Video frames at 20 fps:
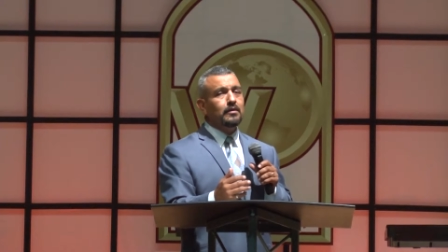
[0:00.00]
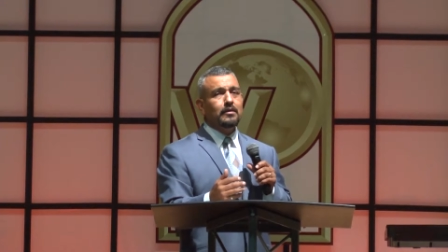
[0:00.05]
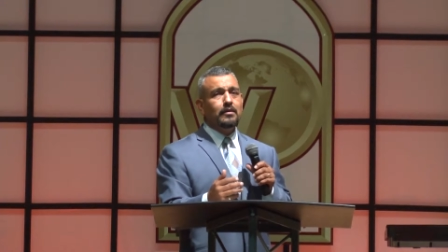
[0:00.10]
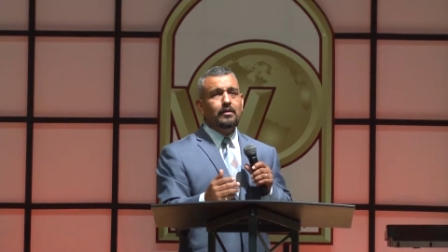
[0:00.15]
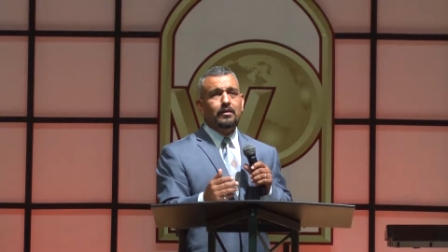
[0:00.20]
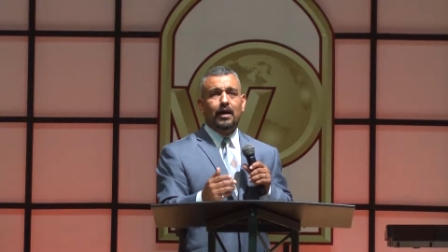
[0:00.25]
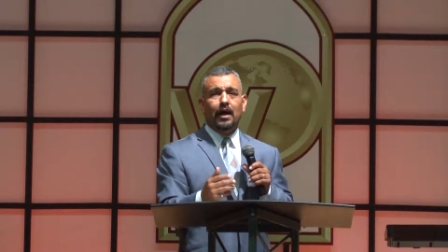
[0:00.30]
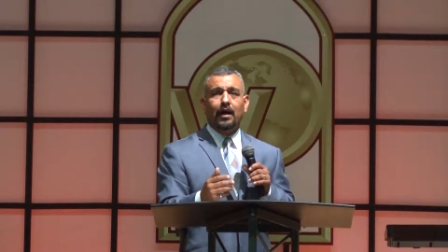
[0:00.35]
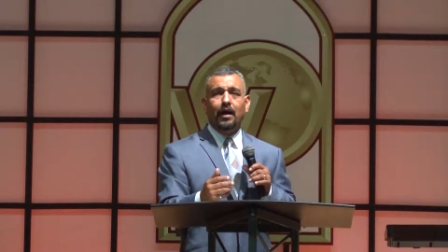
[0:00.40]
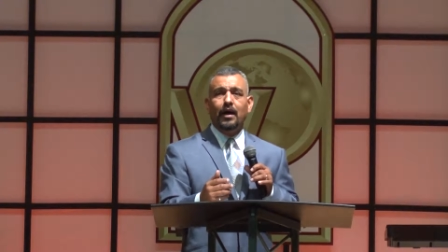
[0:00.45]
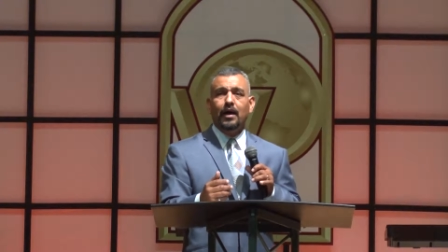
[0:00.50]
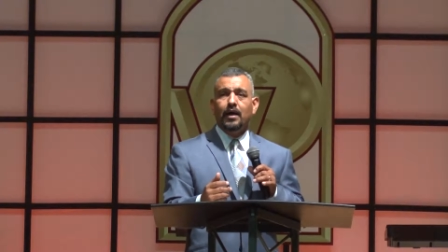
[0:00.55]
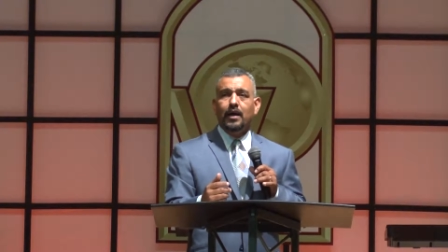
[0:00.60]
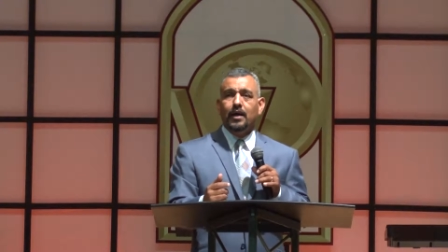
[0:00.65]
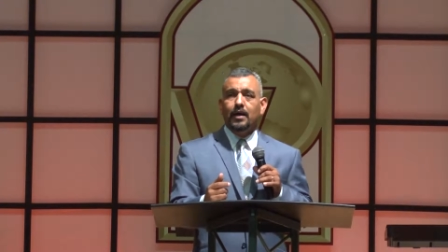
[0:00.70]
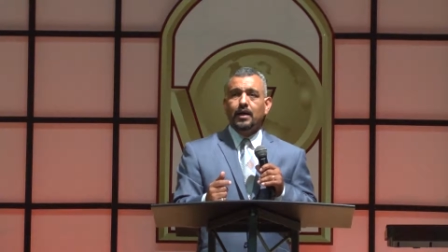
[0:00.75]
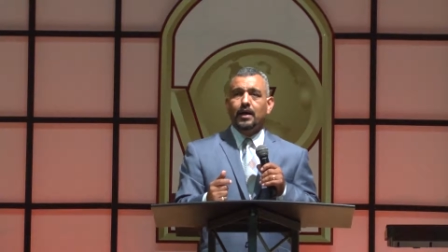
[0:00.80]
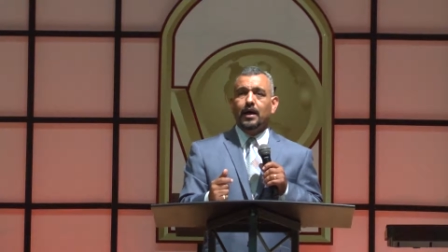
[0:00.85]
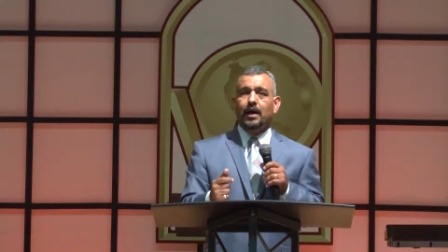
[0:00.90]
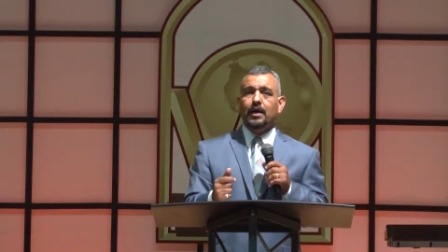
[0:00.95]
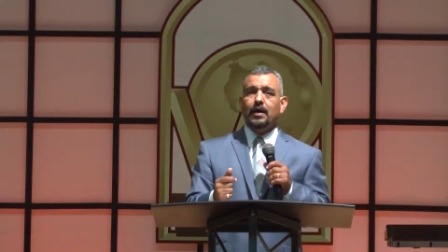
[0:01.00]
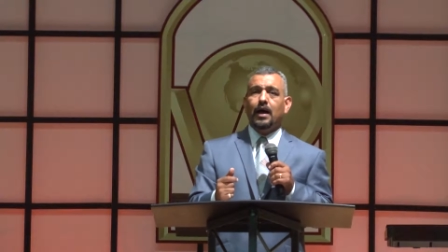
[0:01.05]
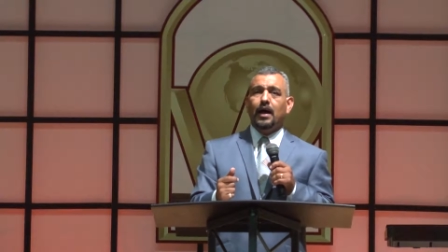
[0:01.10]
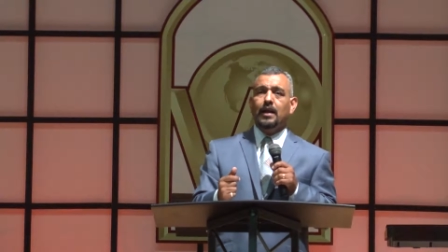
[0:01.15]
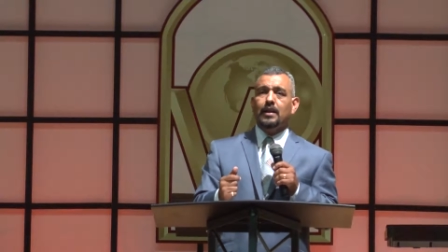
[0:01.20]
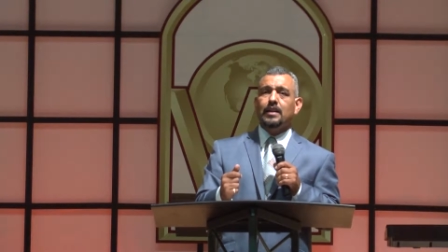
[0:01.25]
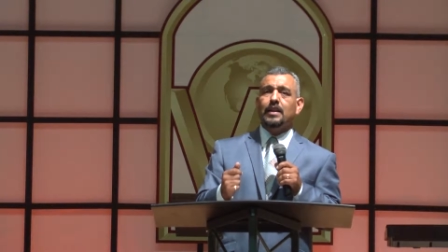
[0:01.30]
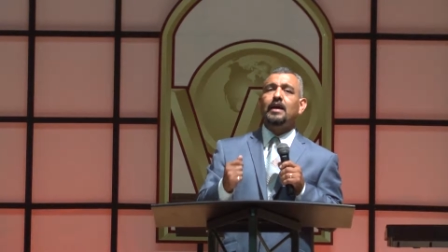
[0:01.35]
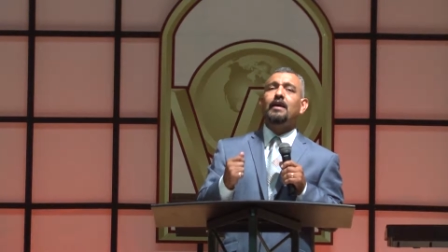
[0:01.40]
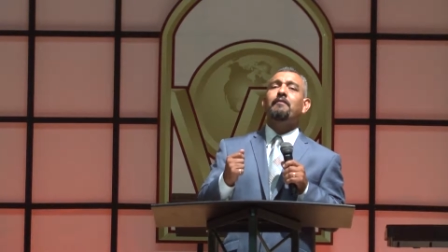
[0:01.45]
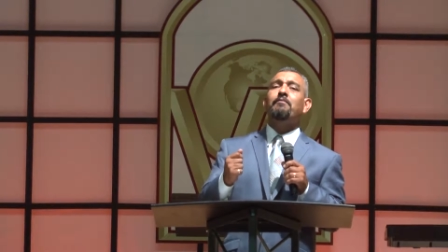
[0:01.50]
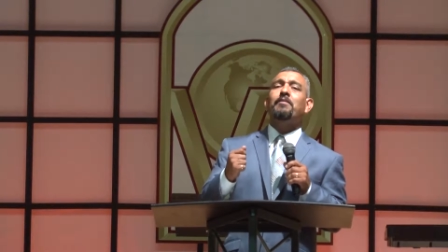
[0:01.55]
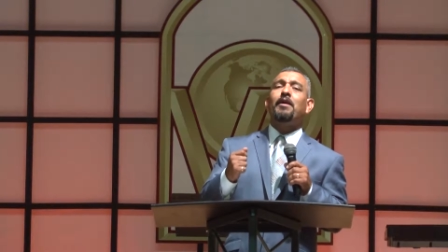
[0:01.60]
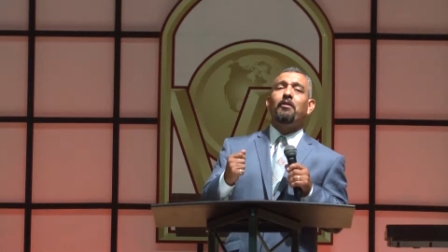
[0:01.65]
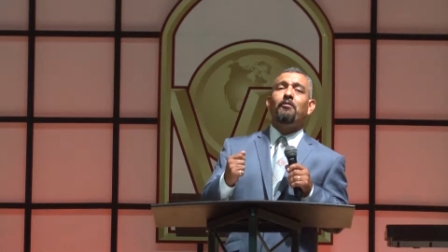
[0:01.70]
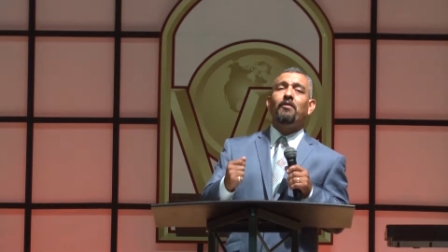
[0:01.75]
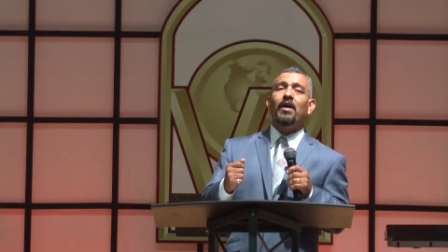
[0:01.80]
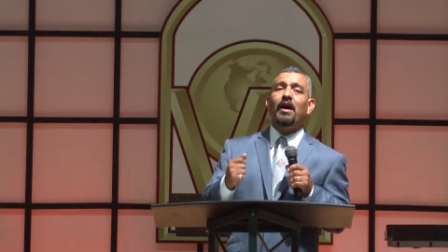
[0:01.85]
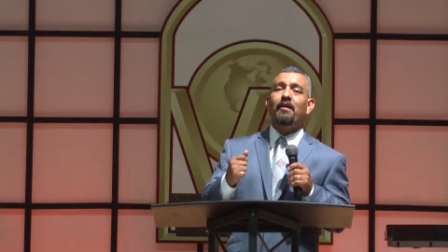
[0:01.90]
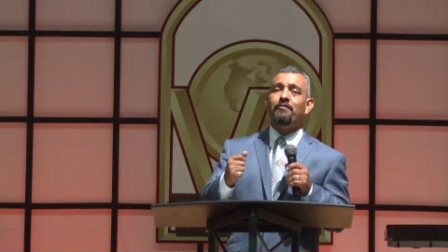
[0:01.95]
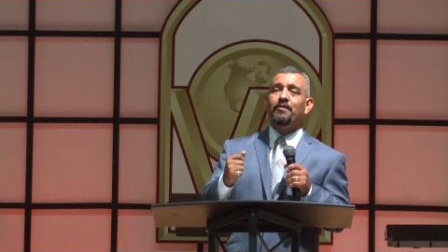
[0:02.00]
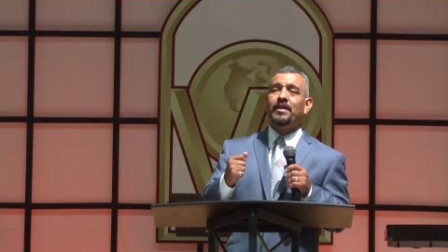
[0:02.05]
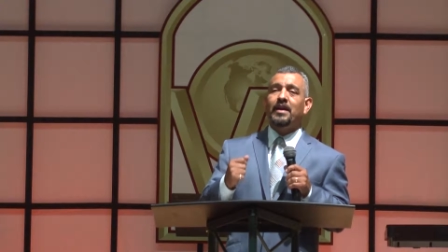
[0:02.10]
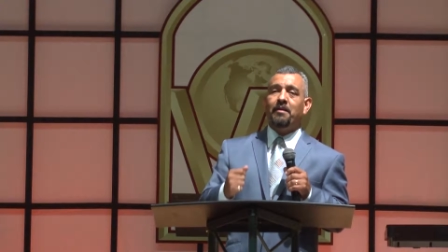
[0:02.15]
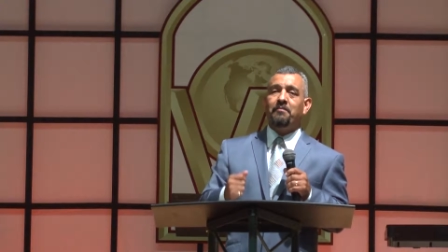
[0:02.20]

Oh, I, I love my wife when